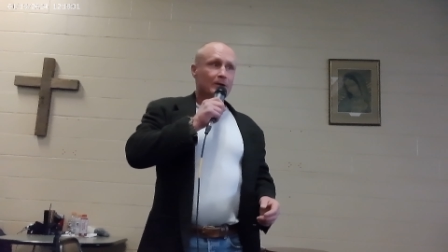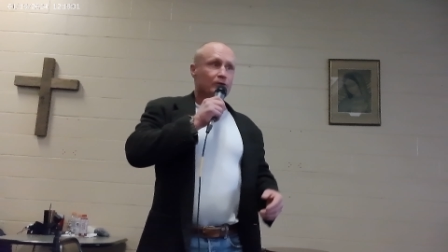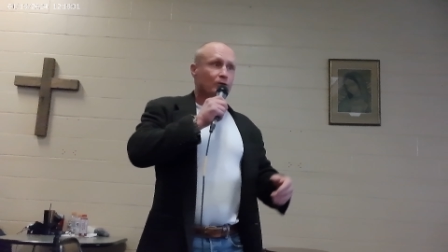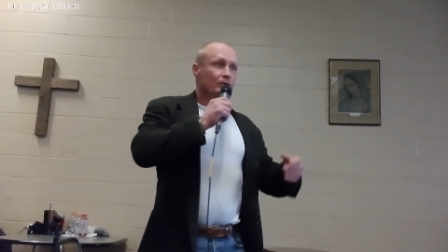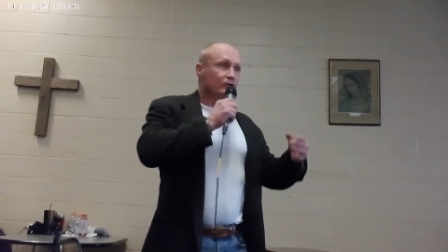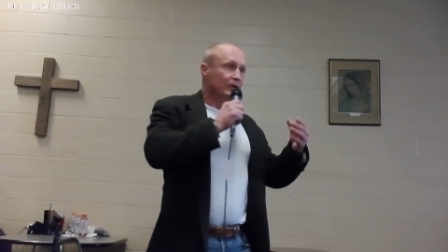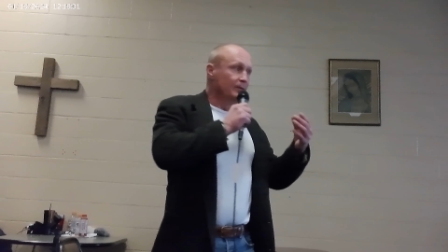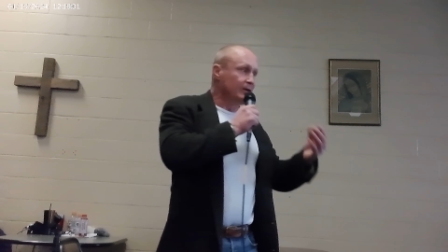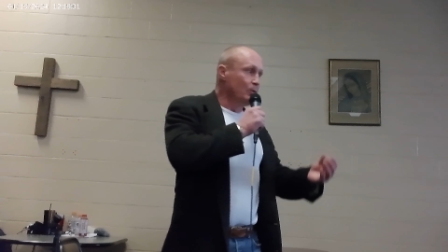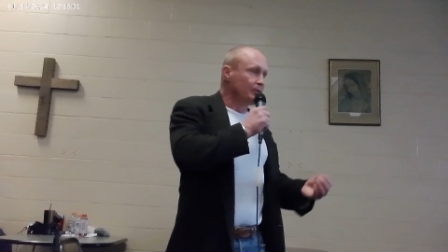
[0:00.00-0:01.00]
So, same
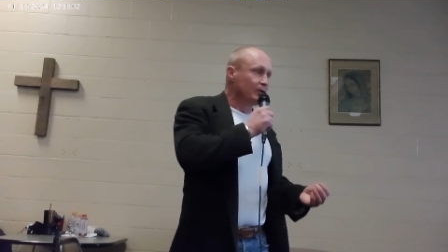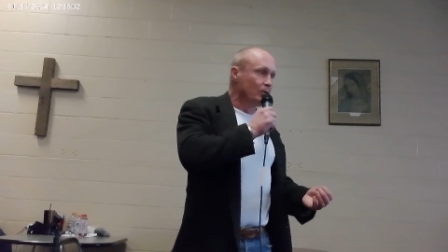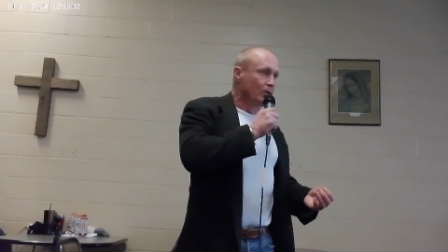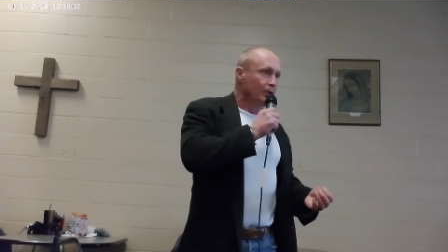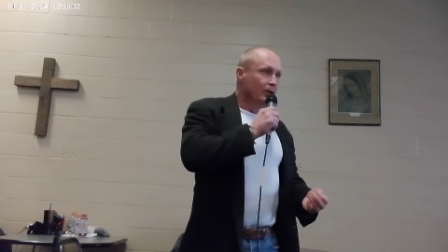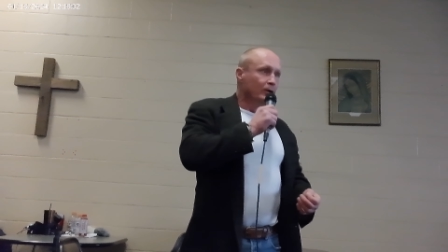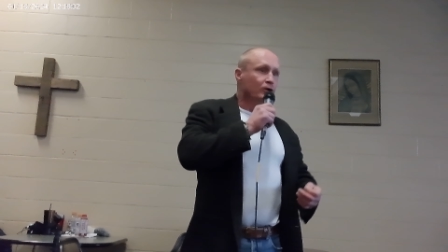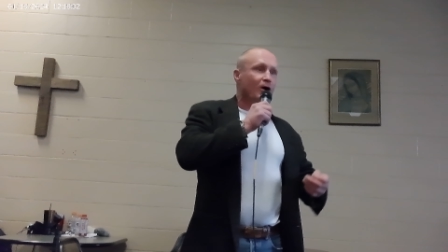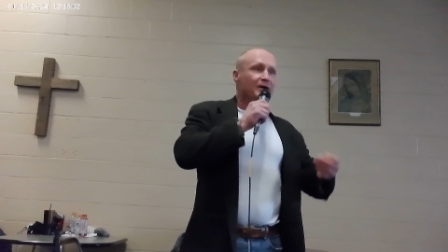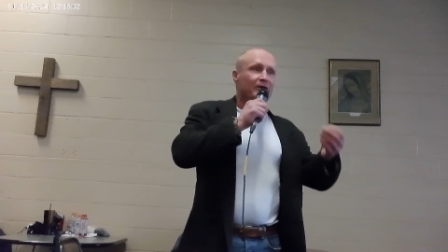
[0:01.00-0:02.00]
thing with the Lord.
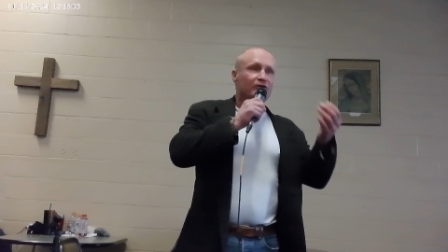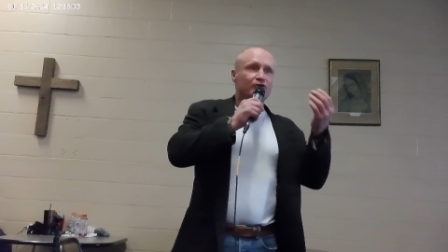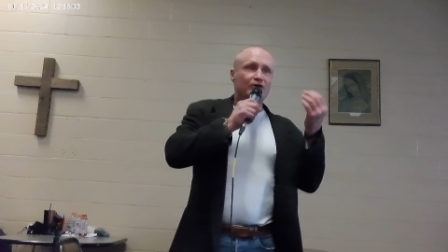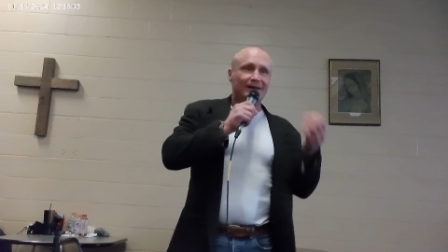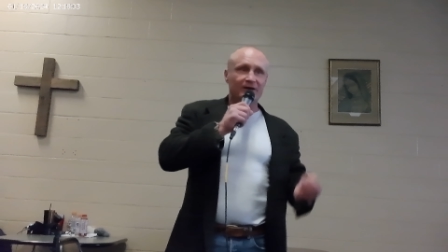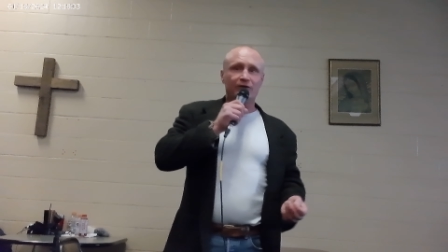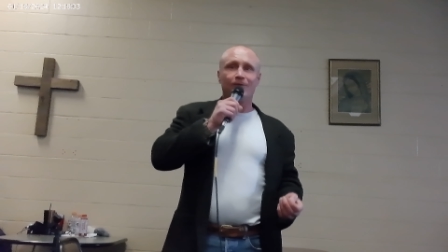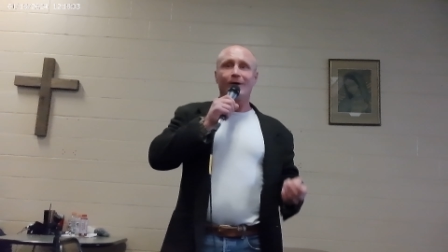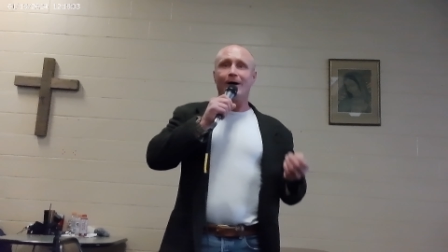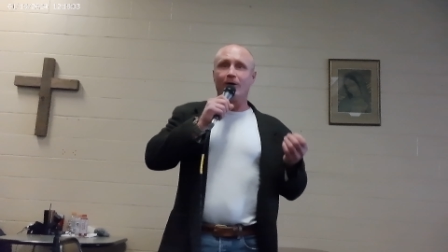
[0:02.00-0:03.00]
God is jealous
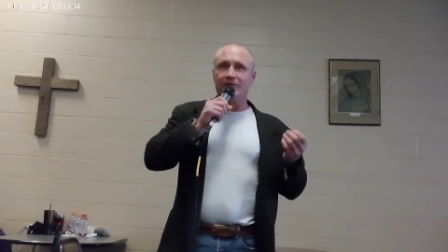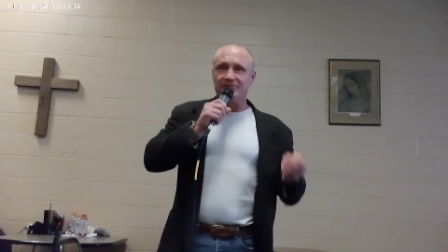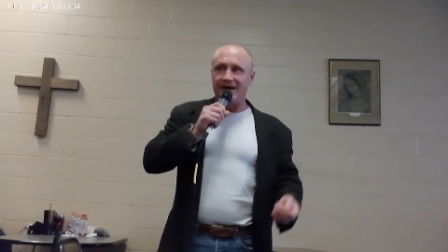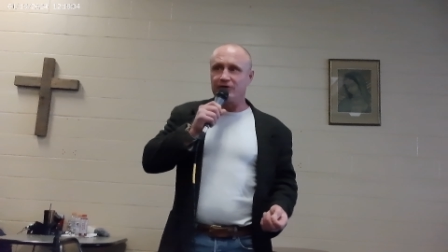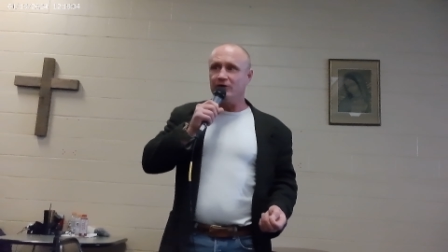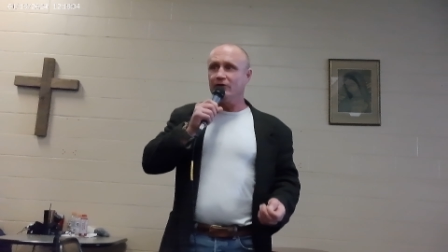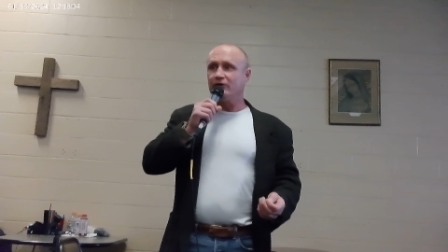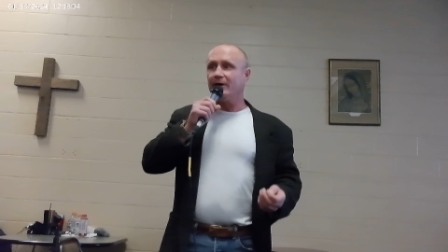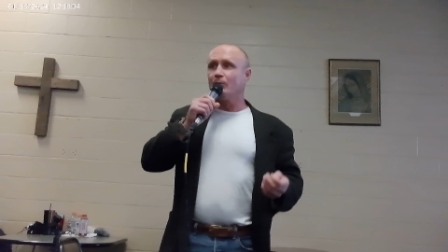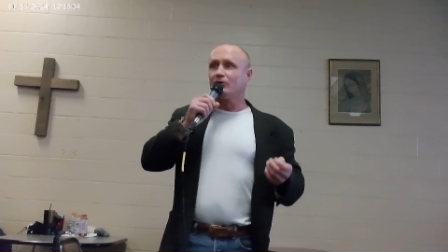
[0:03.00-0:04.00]
for our affections
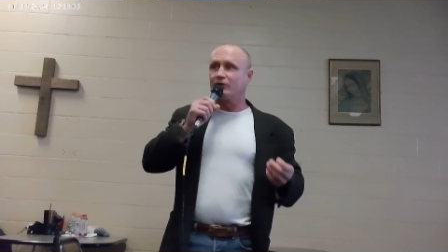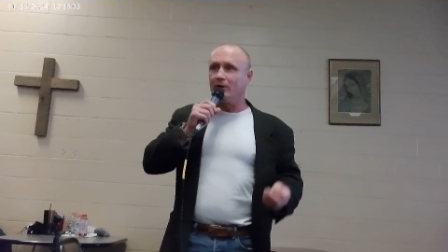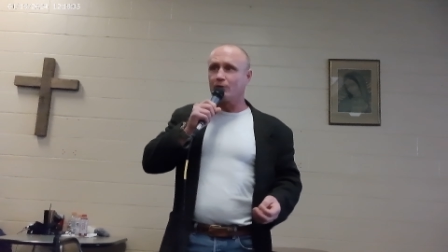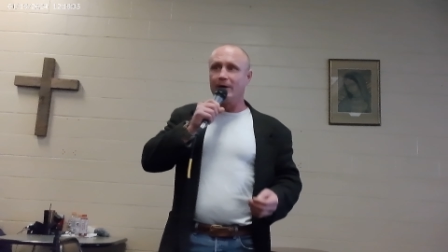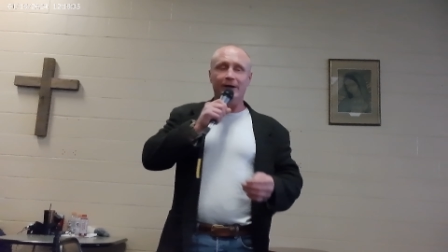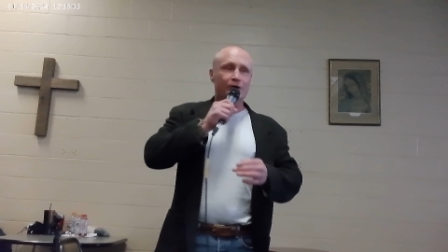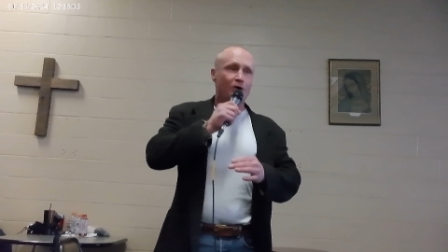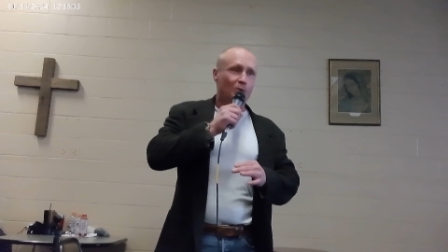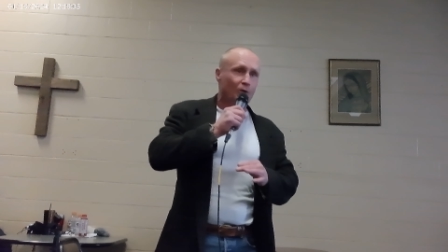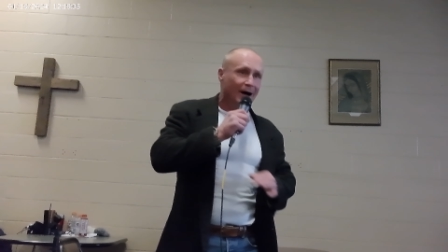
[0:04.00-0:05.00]
and will tolerate
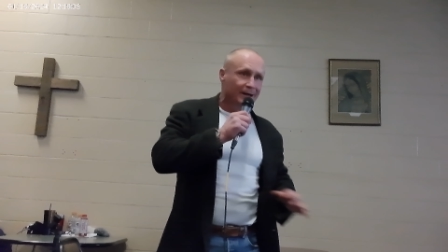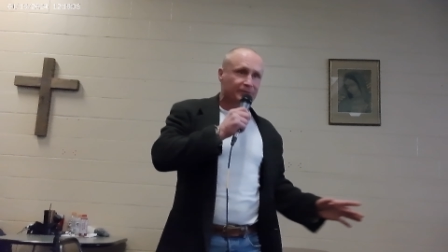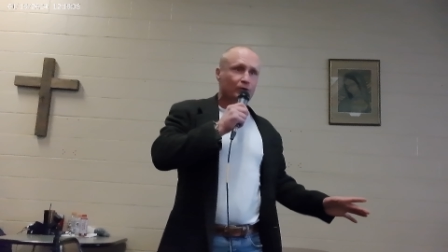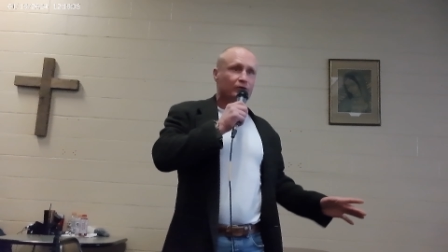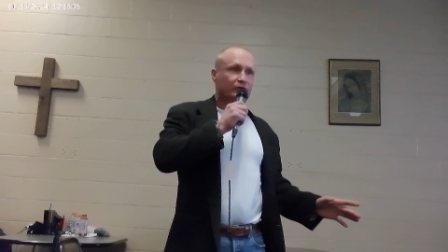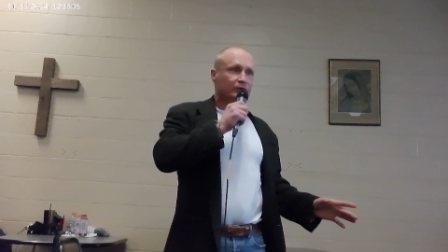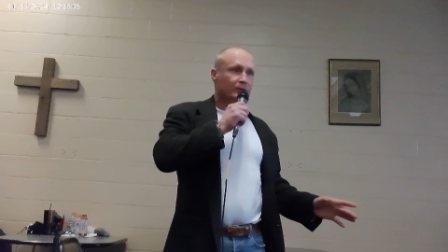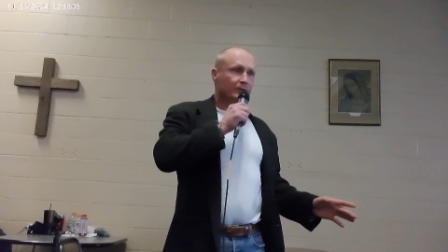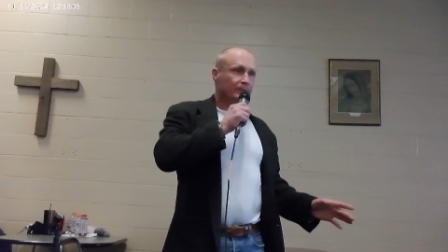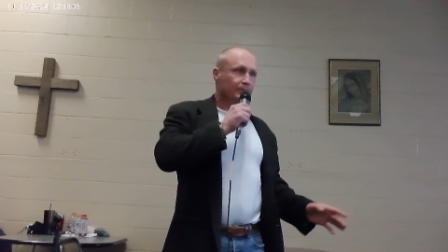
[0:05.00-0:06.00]
no rivals
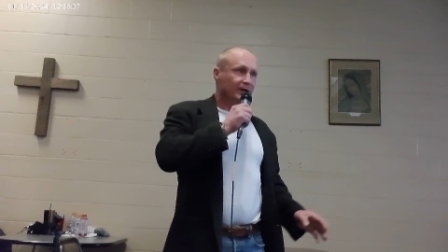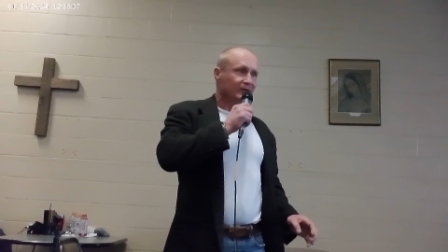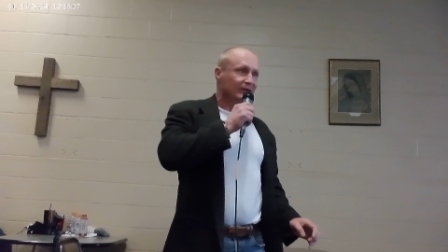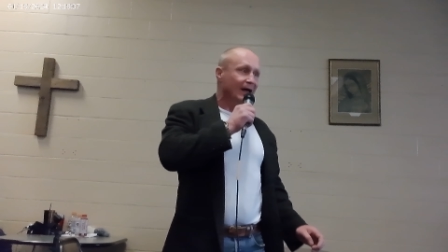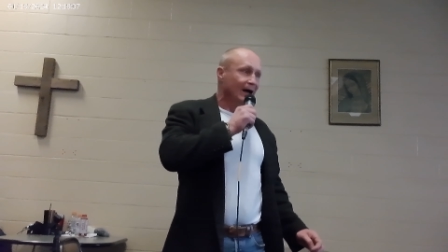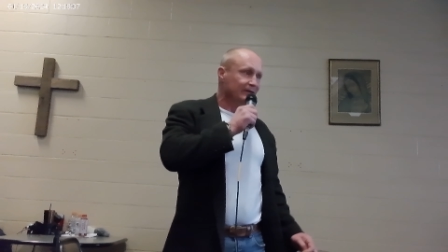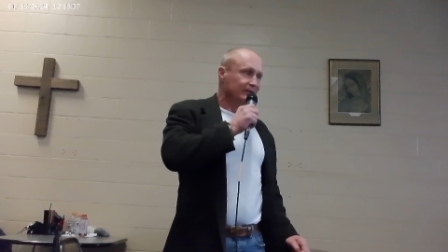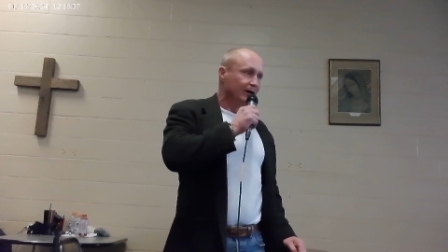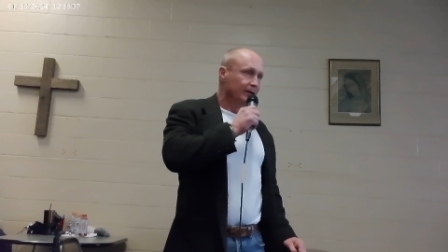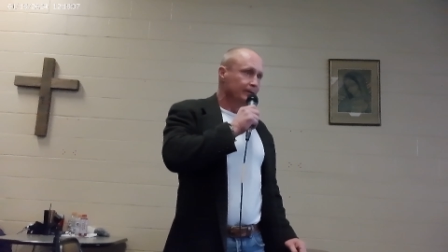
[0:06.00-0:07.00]
because he has
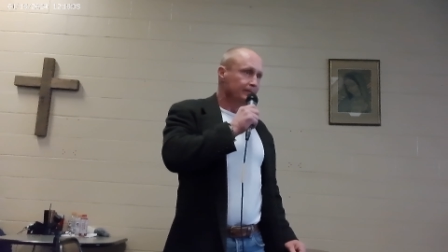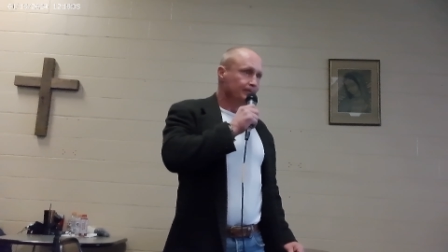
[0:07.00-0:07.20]
none.